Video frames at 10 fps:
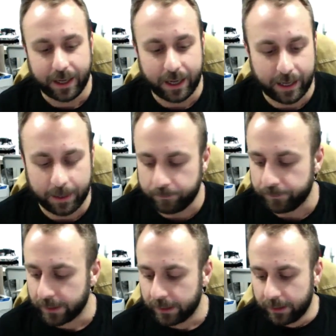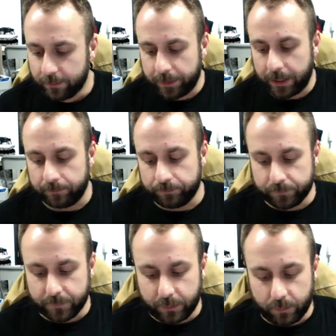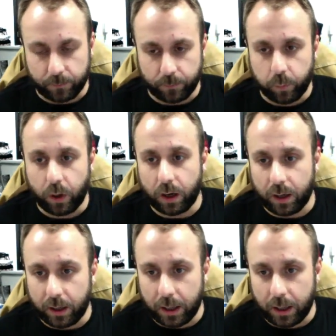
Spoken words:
But what